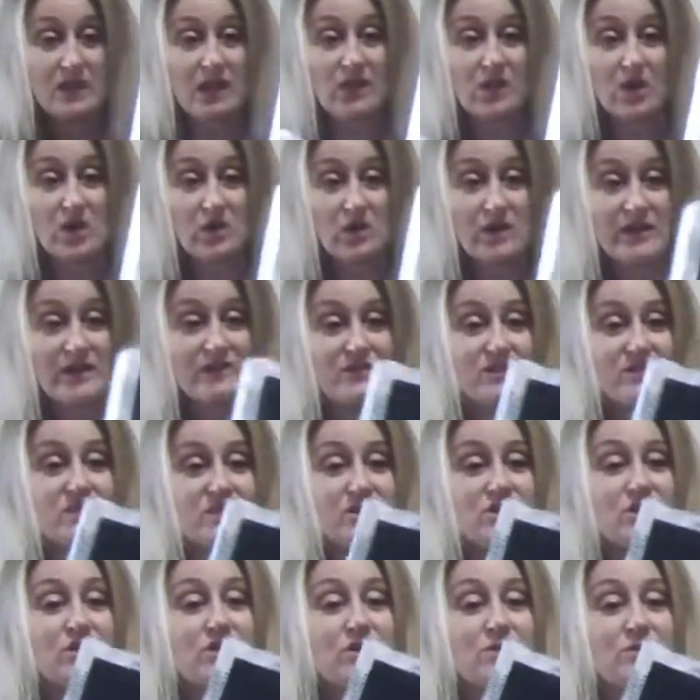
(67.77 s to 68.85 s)
And all I have to
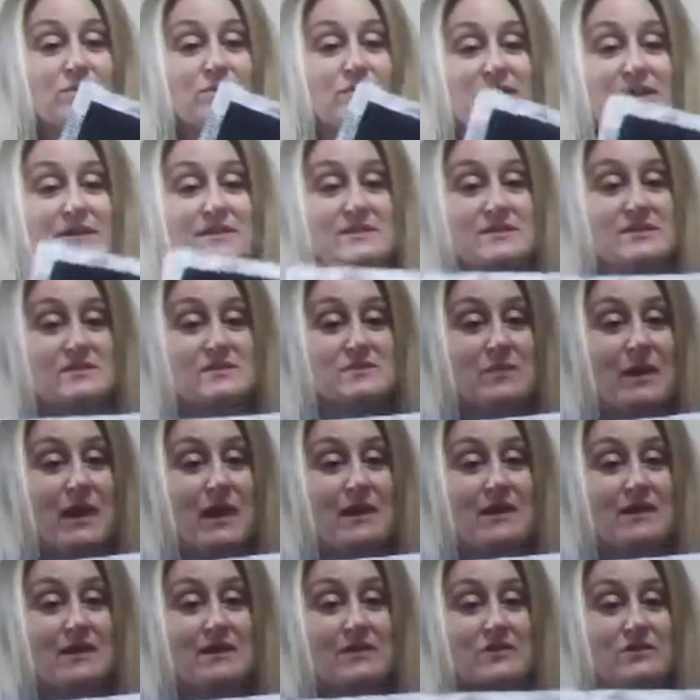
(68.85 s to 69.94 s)
do, because it's
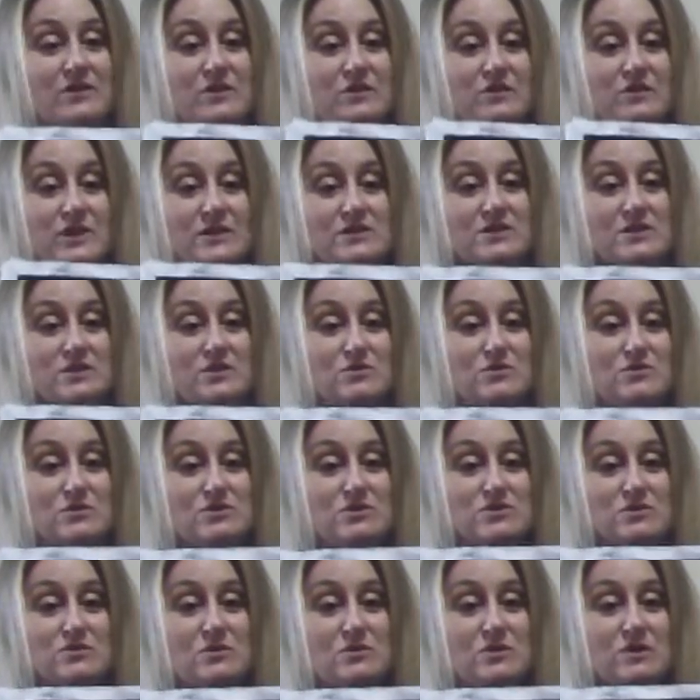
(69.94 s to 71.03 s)
painted on their Rescue
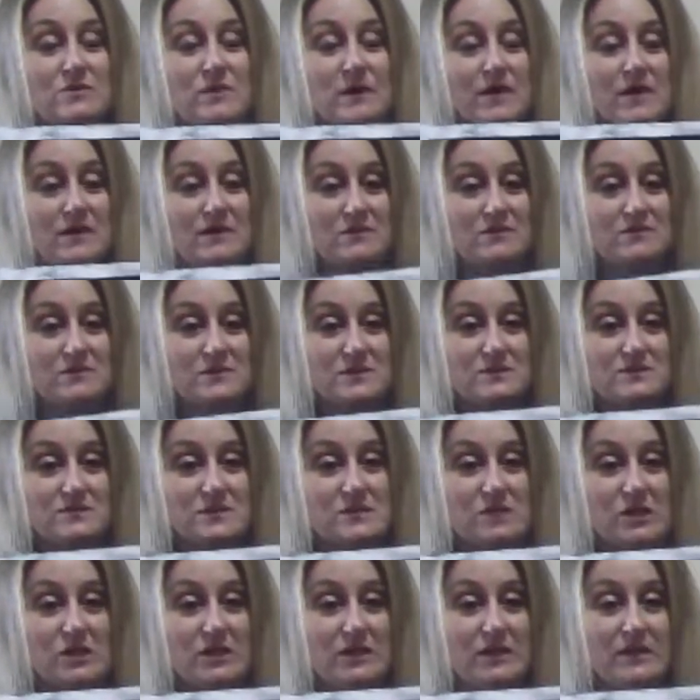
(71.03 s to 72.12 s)
Restore paint, I'm
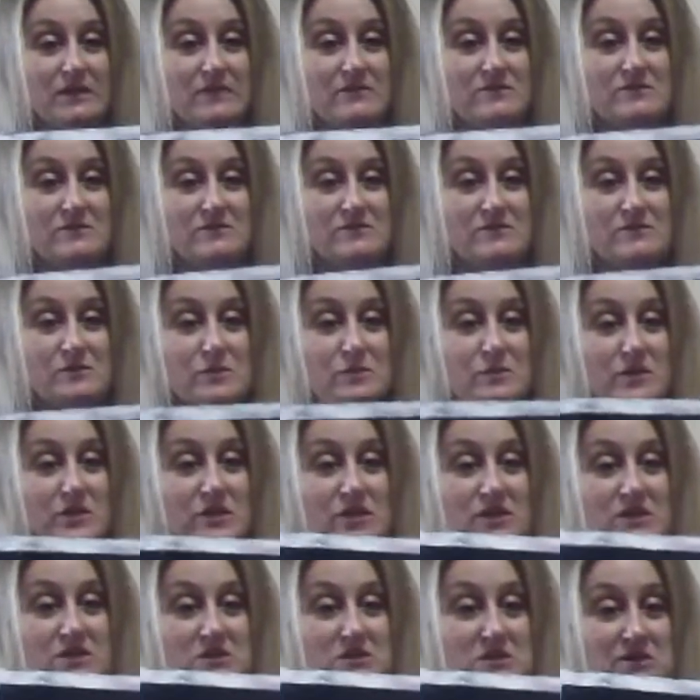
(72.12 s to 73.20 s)
sorry I'm flipping you
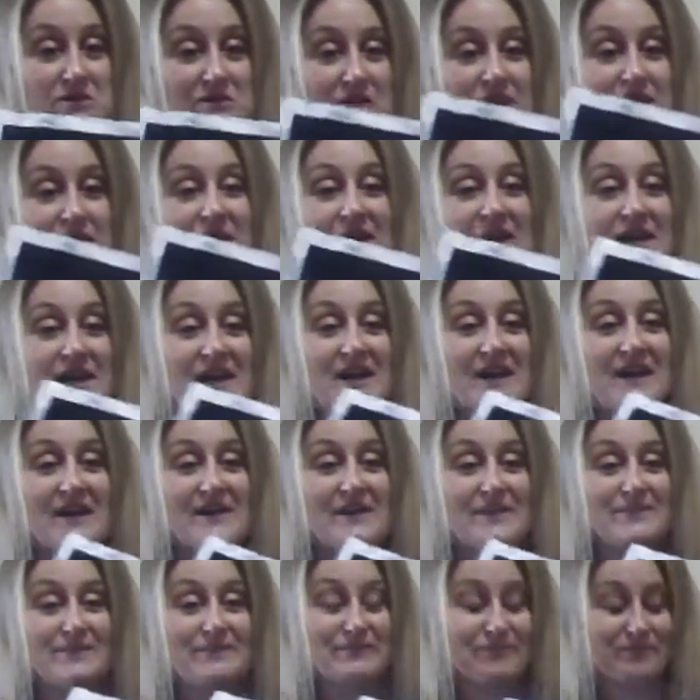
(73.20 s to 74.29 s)
guys
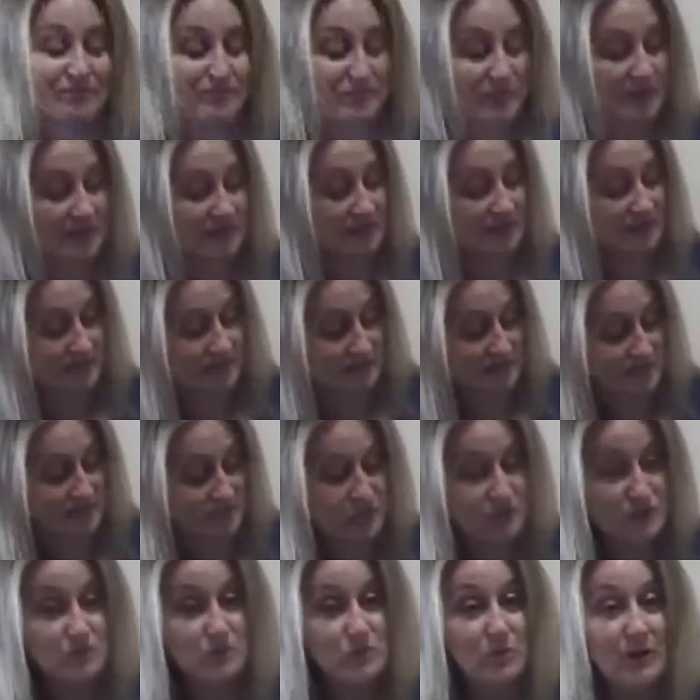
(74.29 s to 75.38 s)
off, is you
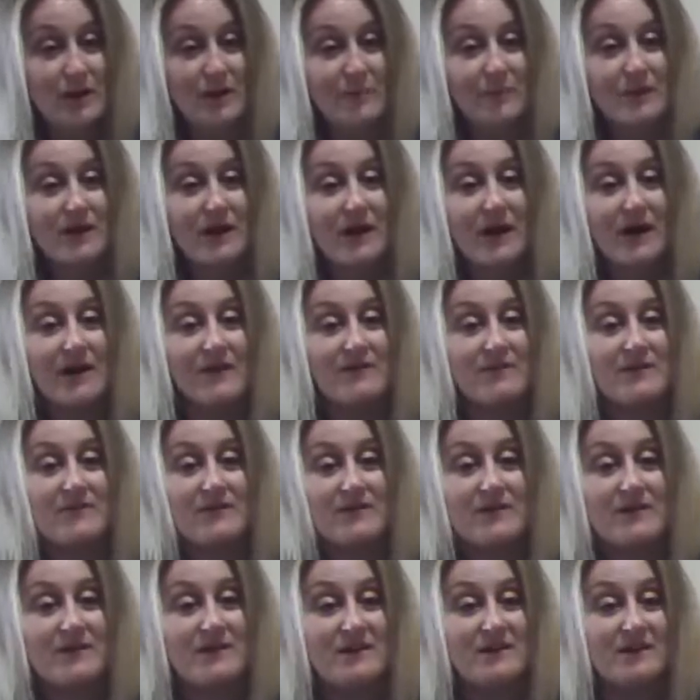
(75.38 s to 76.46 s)
just wipe it
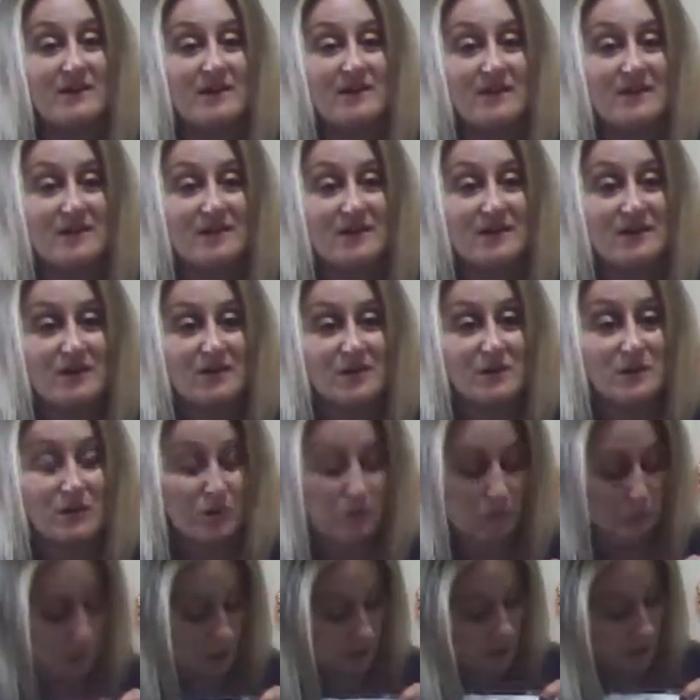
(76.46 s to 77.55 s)
off with
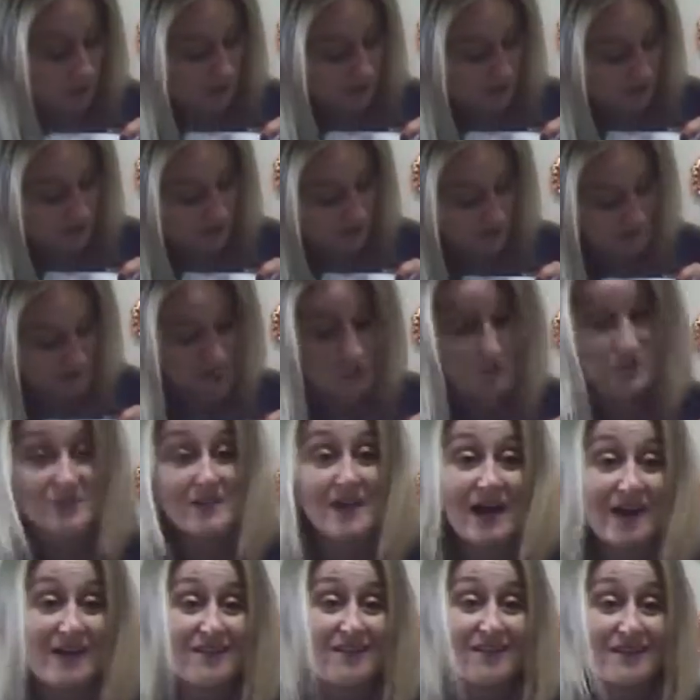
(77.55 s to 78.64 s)
water. So it's
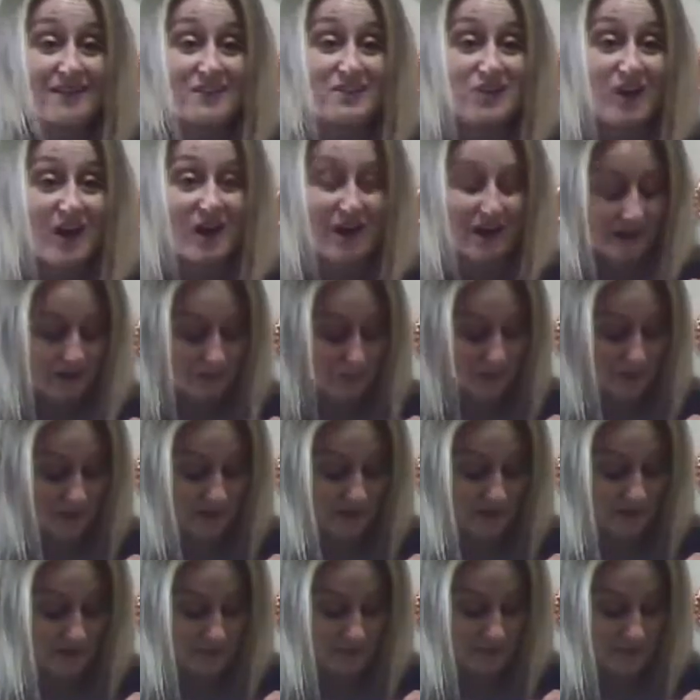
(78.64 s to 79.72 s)
kind of like chalk where it
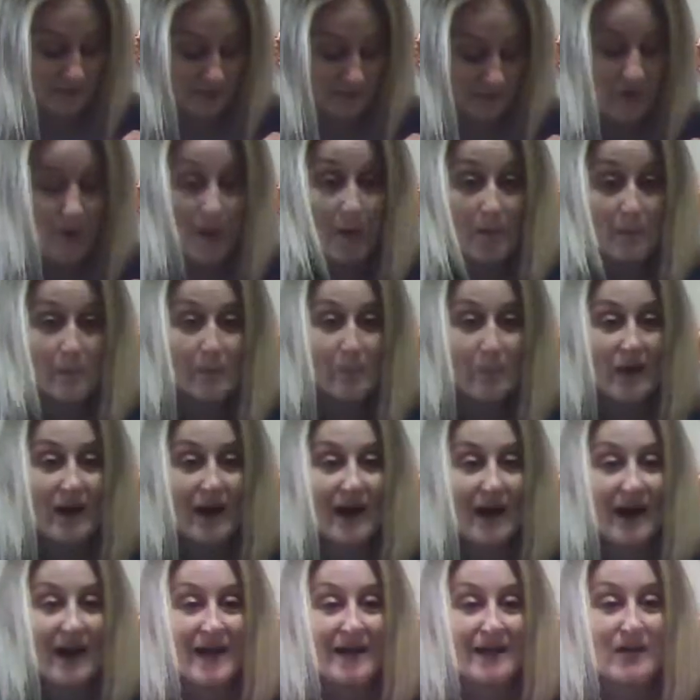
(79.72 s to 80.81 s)
comes off. But
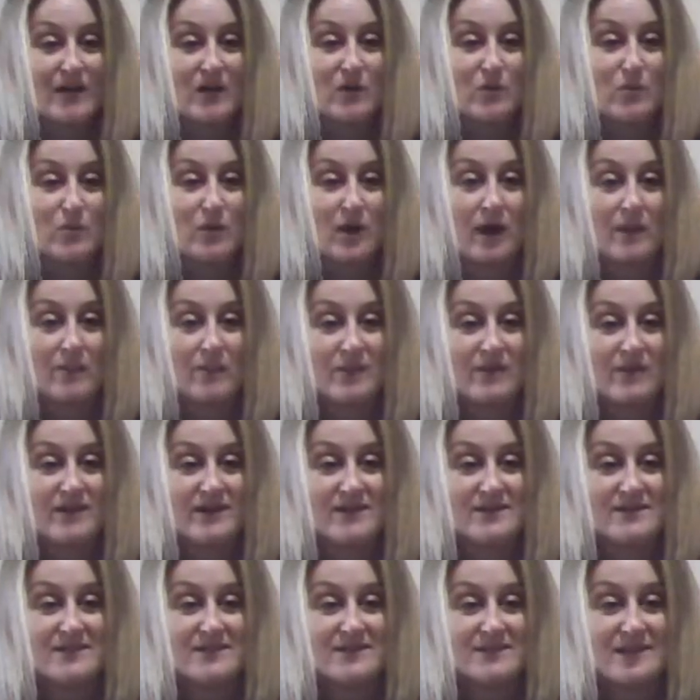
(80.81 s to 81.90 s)
I can rub
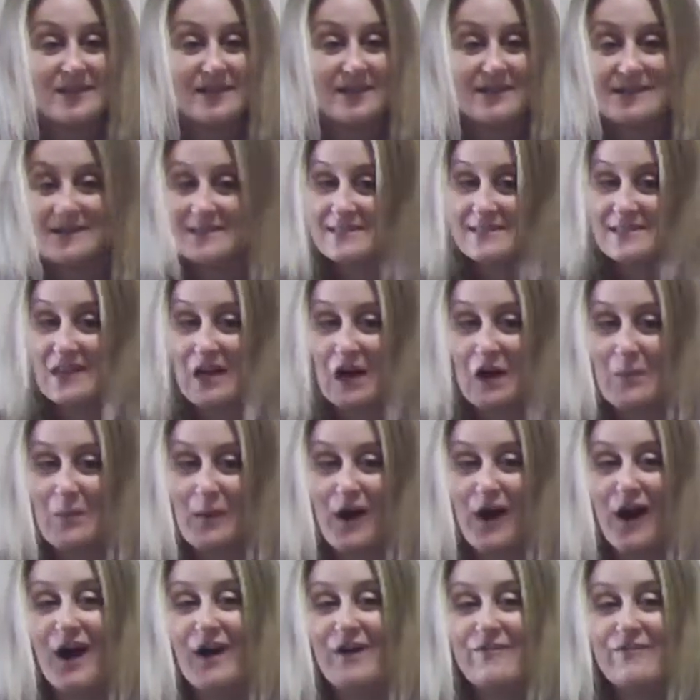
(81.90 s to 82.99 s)
this and it doesn't come
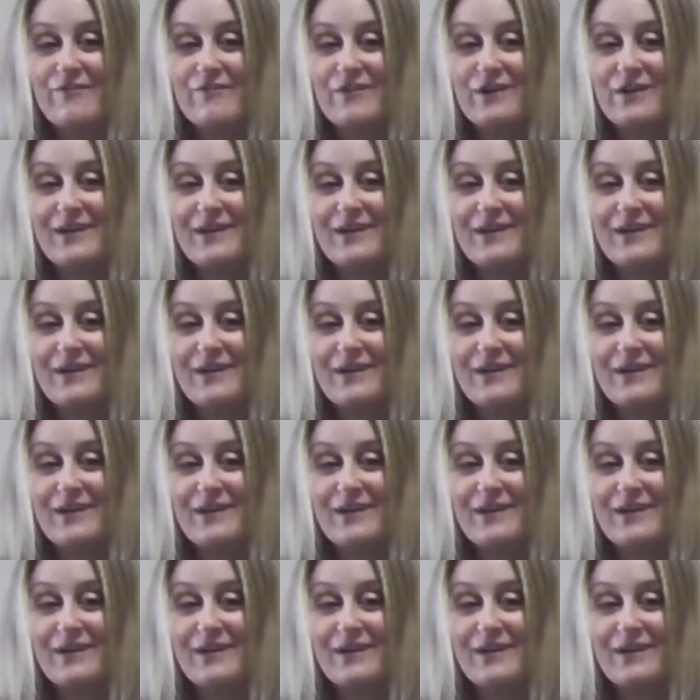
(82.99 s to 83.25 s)
off